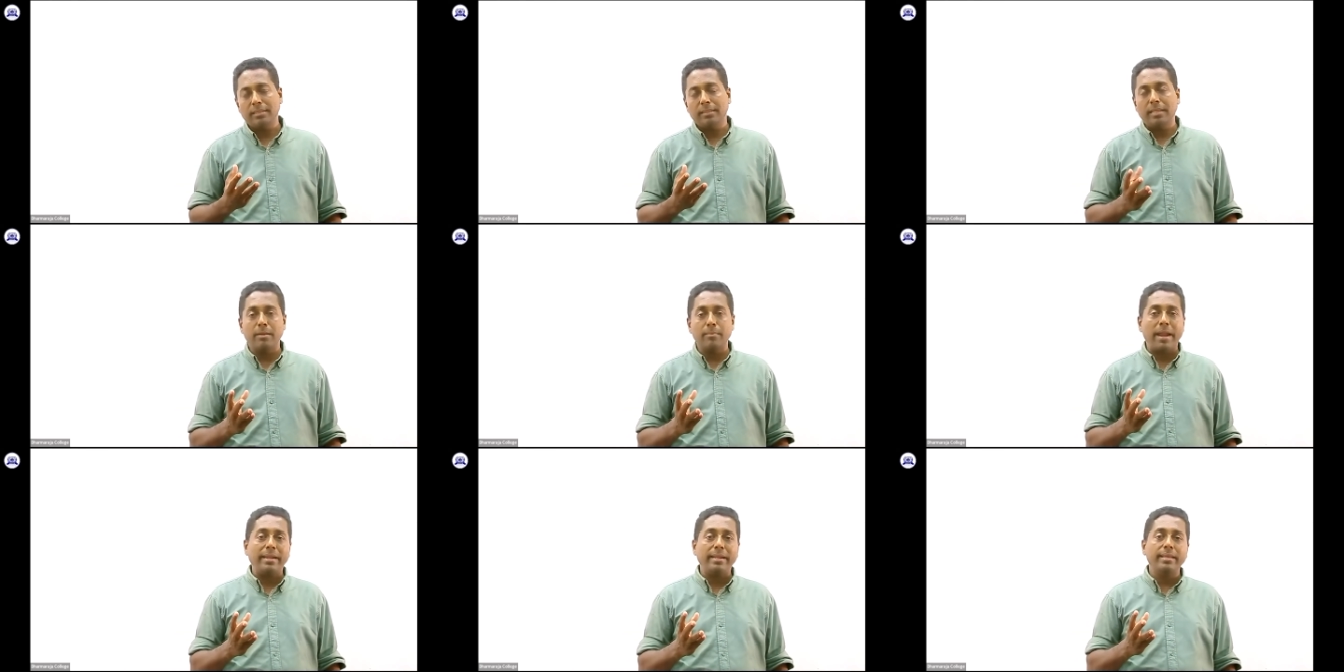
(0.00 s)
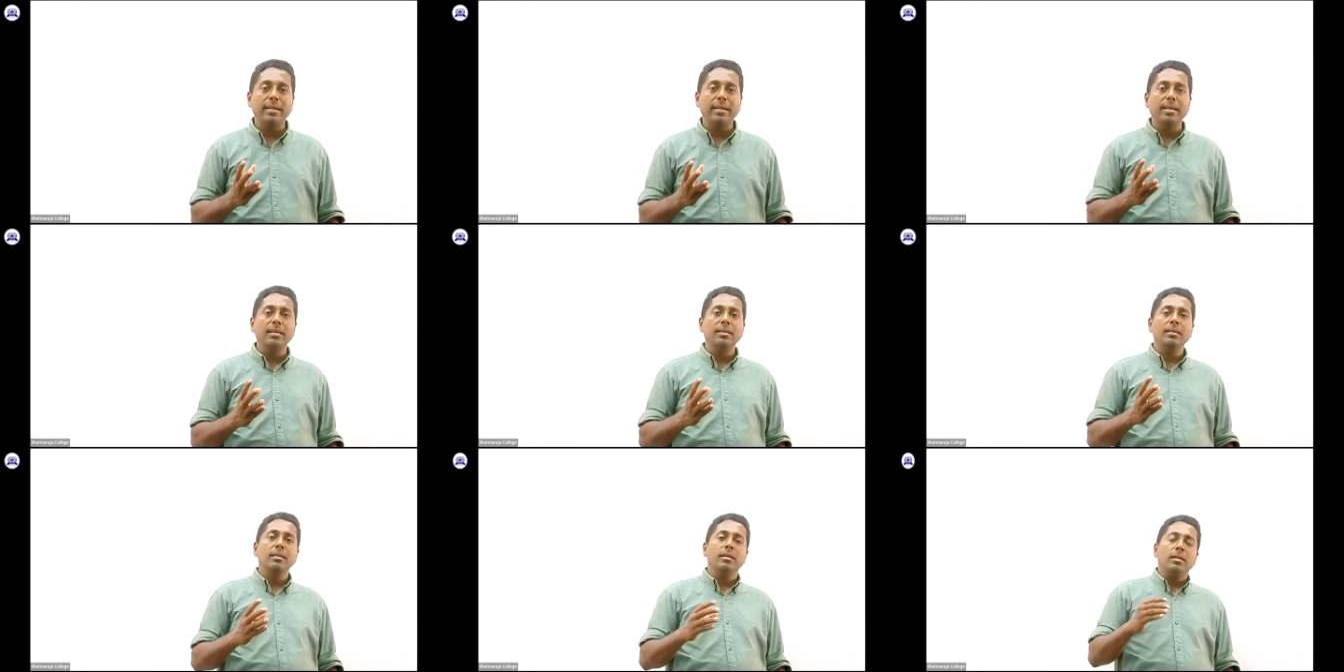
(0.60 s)
Then, my dear,
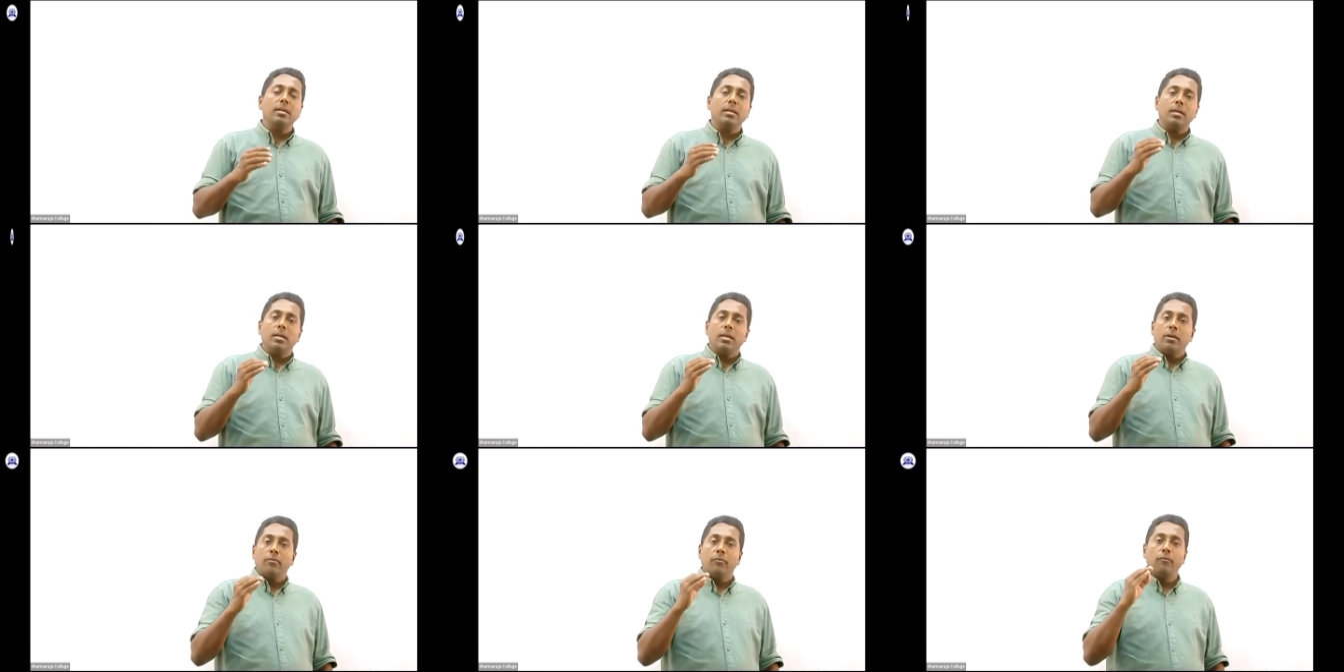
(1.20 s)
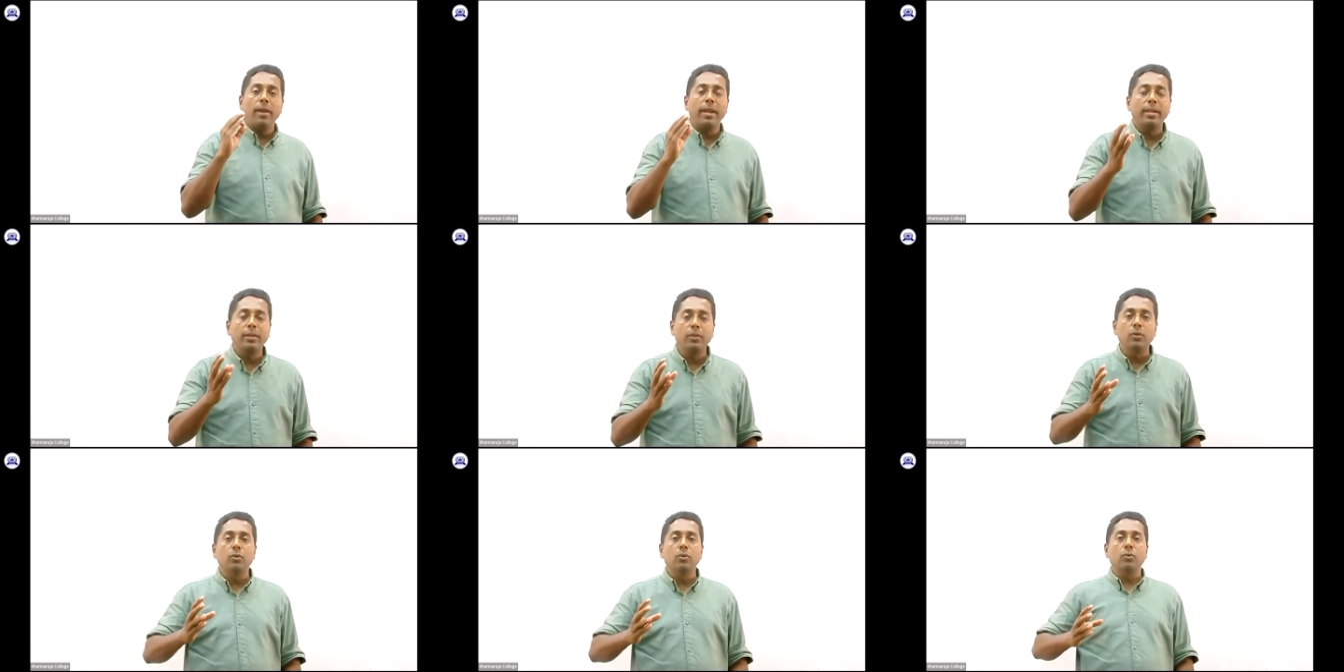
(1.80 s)
when
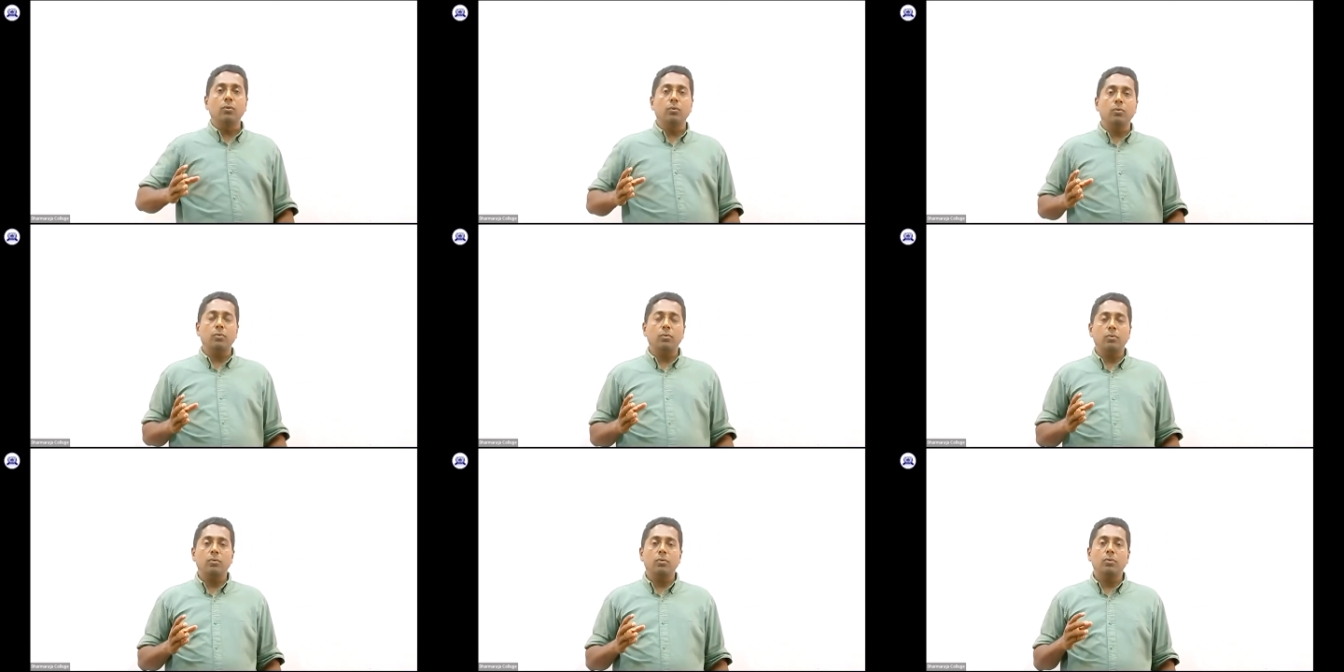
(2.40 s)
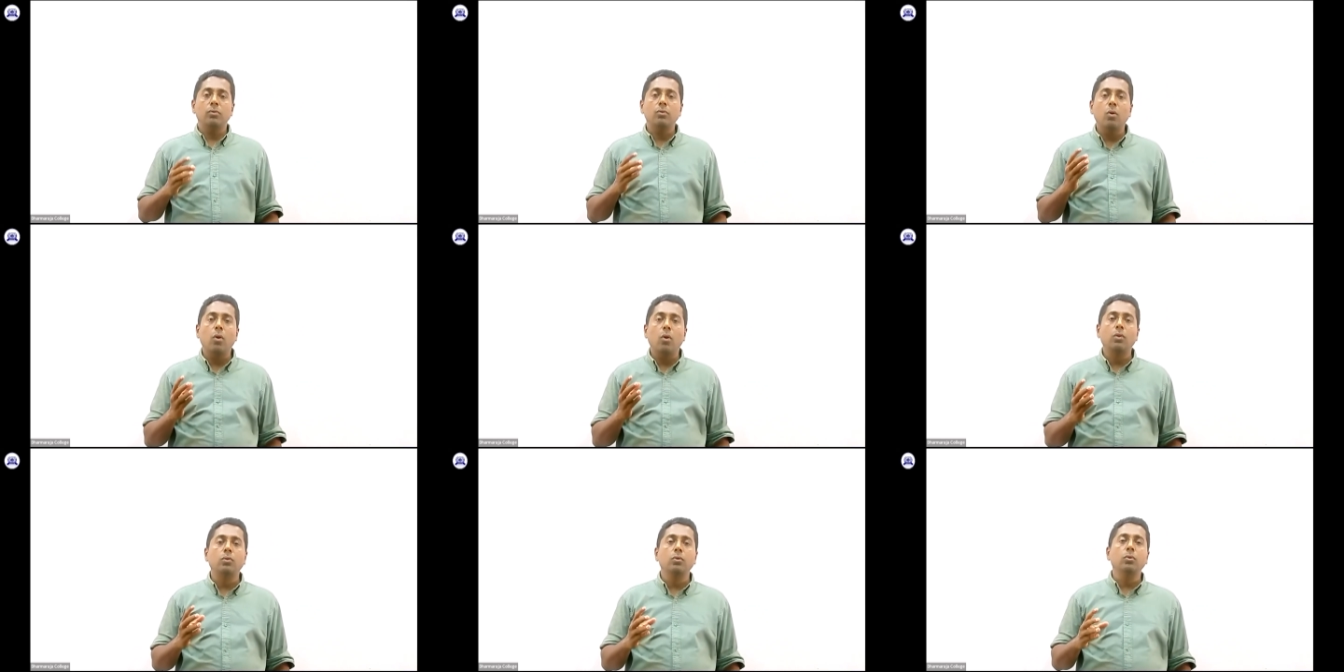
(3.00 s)
you
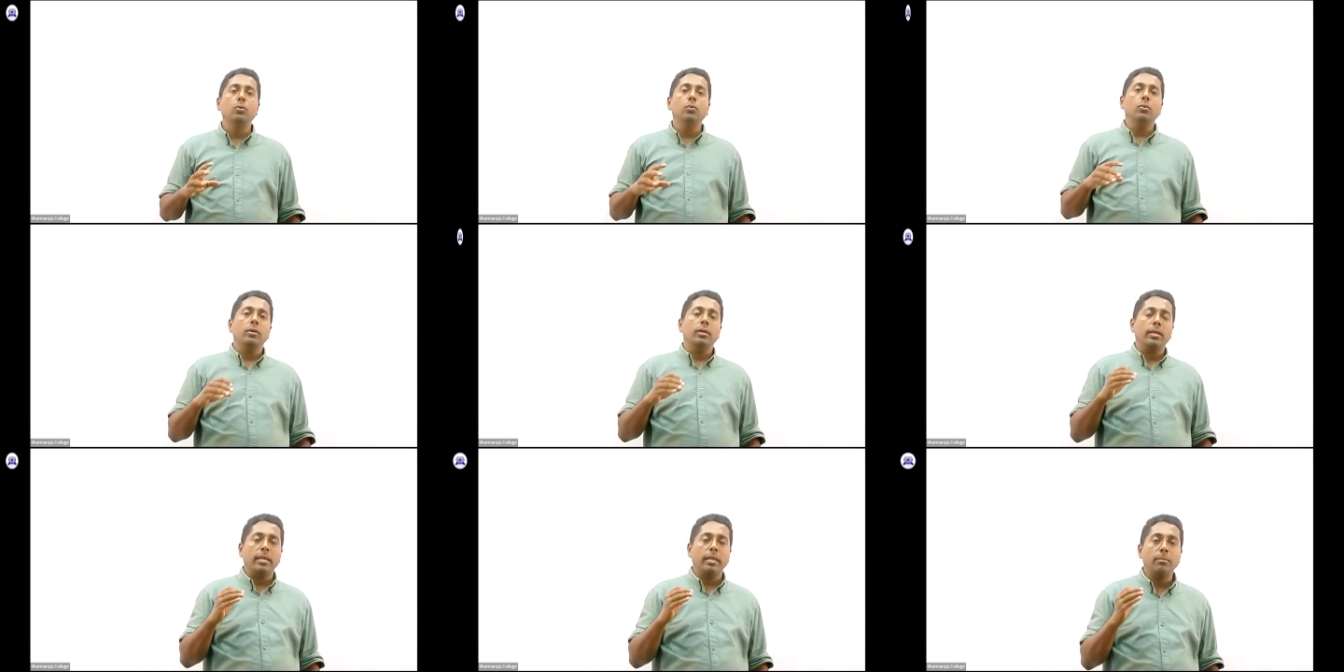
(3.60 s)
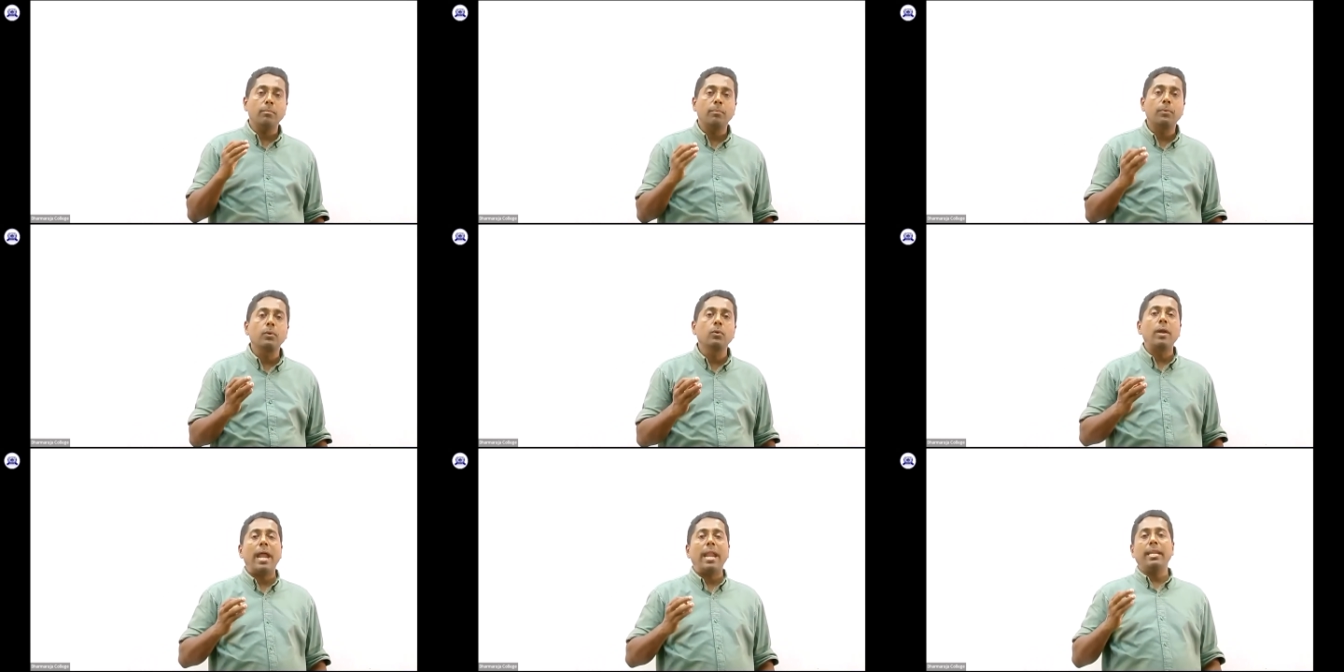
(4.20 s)
go to
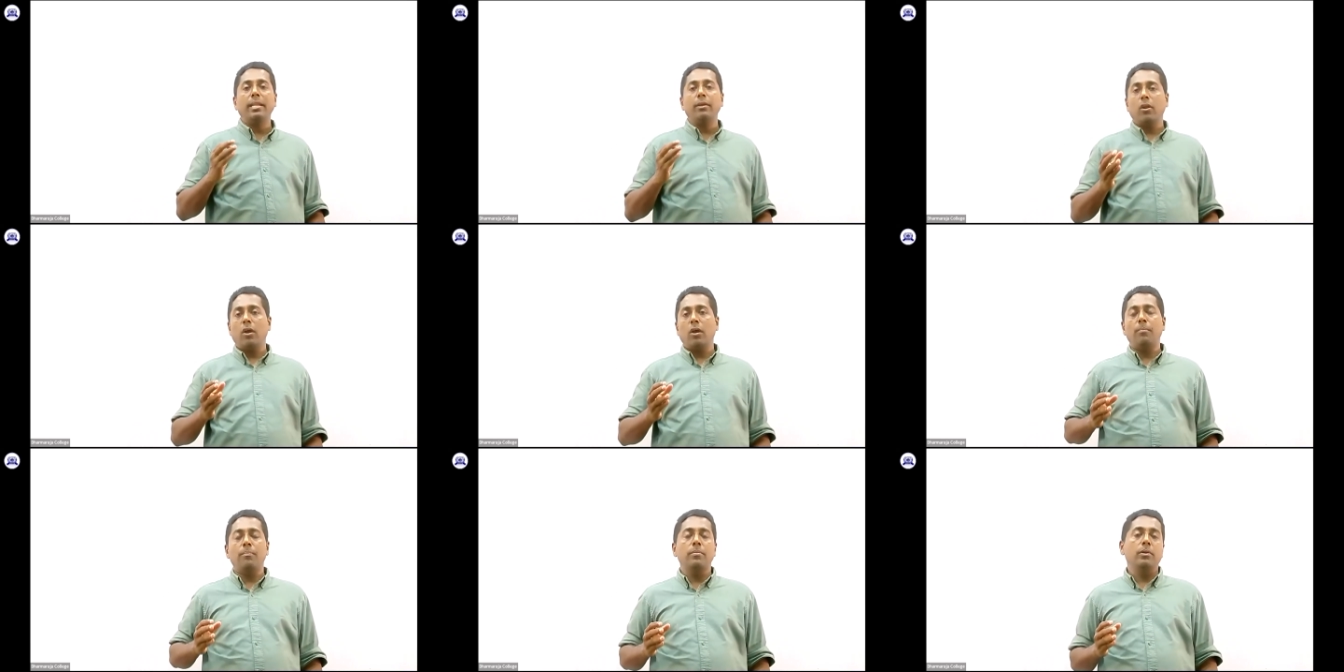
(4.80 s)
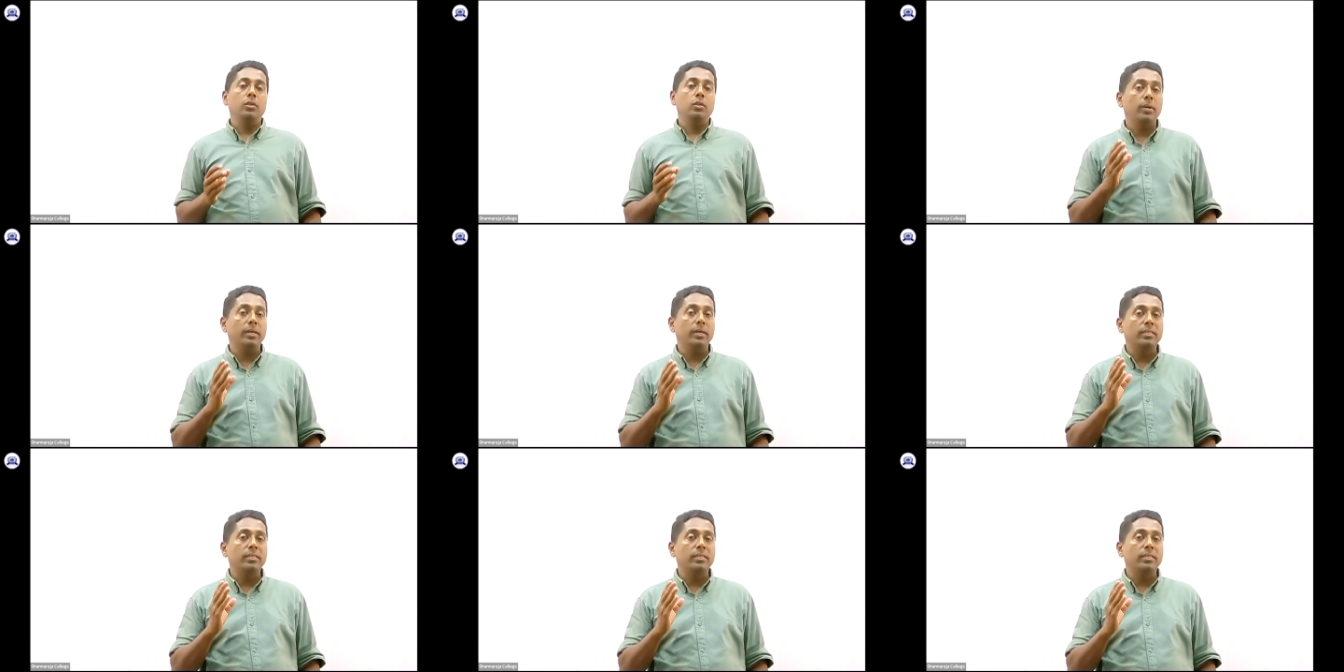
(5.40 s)
improve and develop your